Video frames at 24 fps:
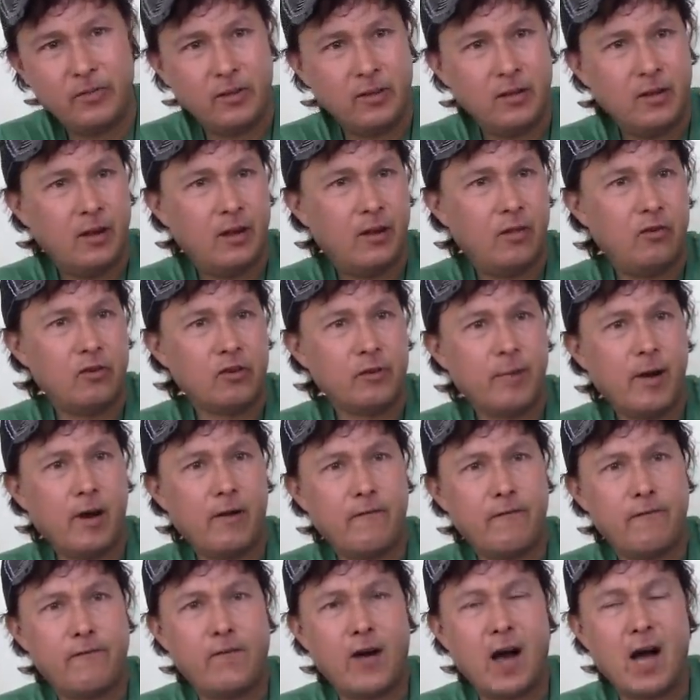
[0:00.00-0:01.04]
And there's
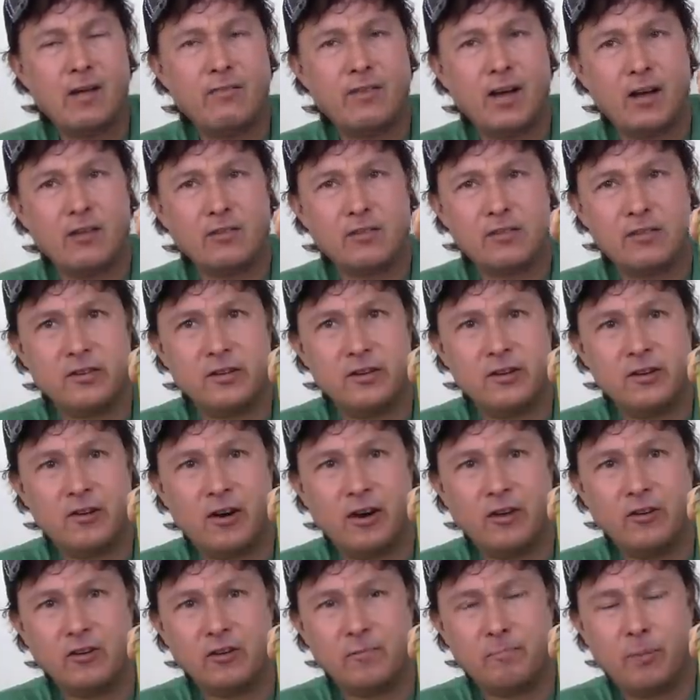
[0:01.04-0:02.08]
about five ounces in here.
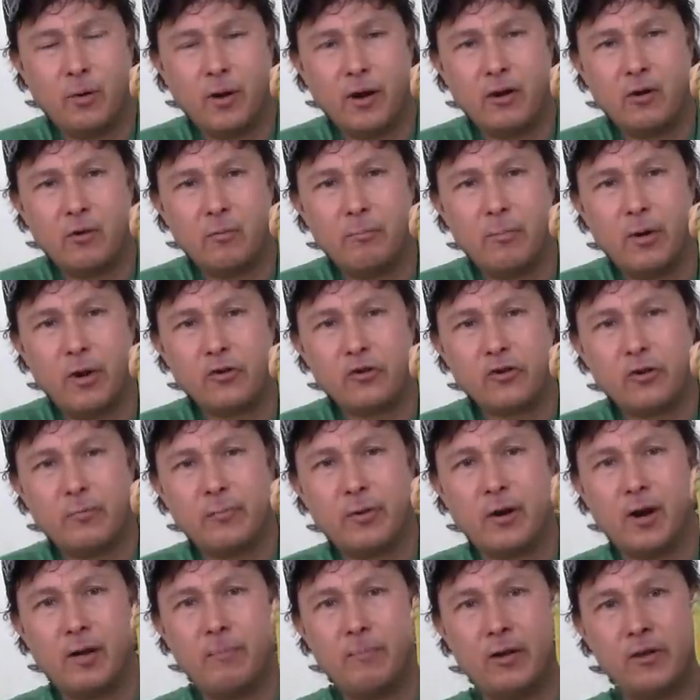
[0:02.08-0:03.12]
I just, I don't measure,
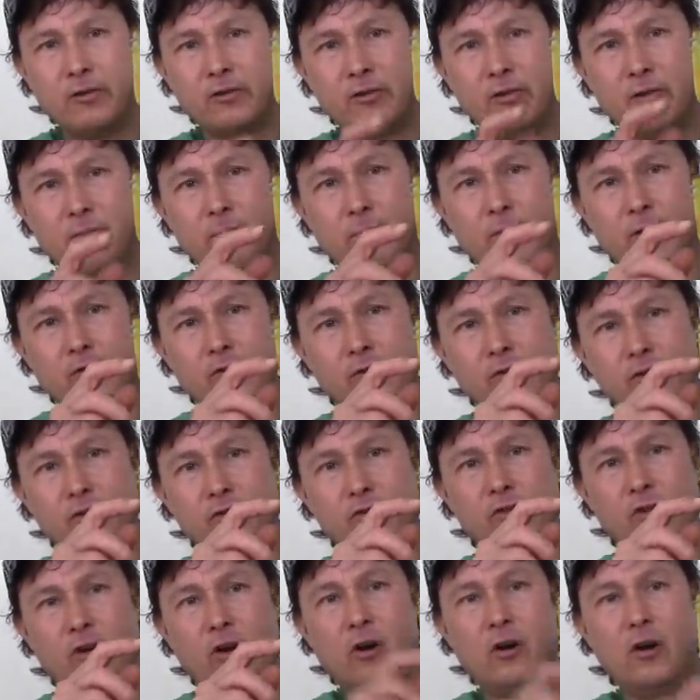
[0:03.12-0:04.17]
but I basically measure the
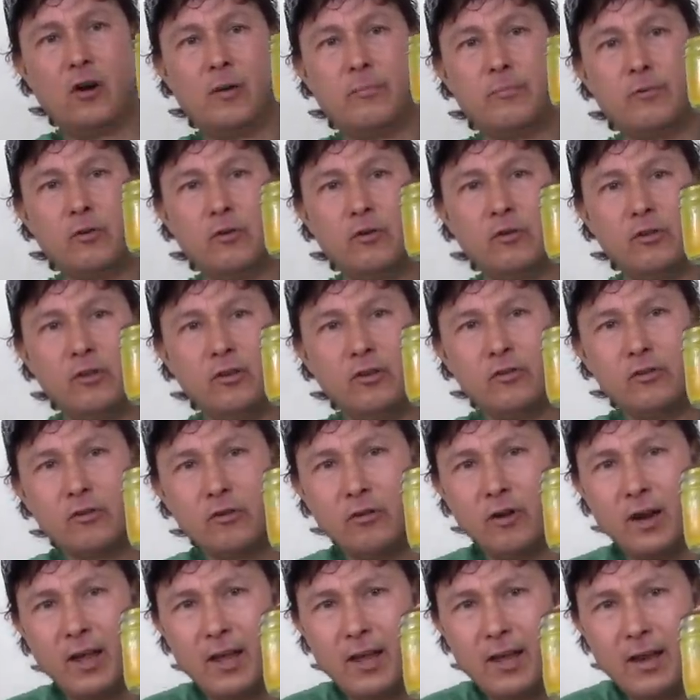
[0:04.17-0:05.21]
jar up. So these
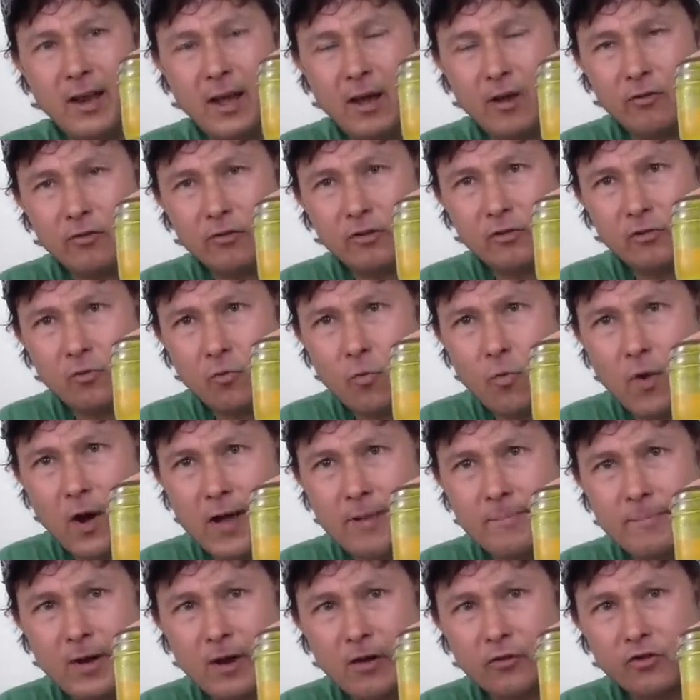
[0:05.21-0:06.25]
are eight ounce
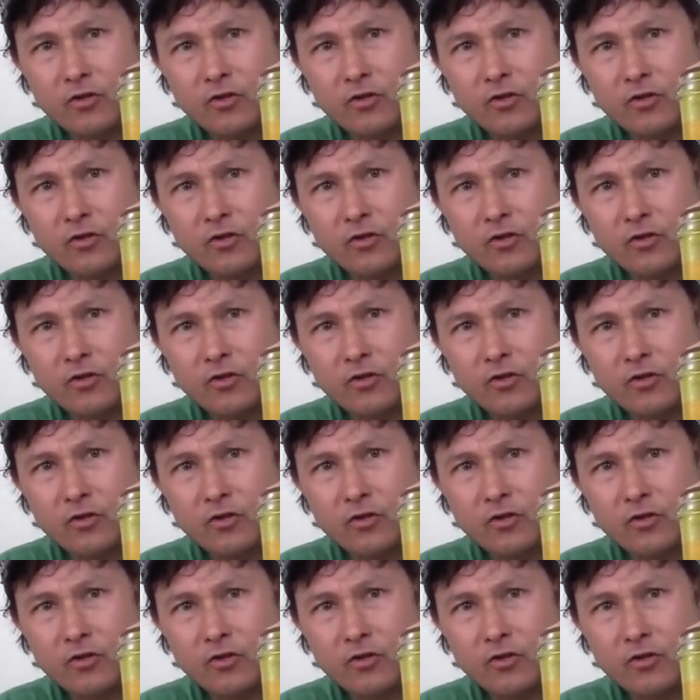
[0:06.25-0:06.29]
wide mouth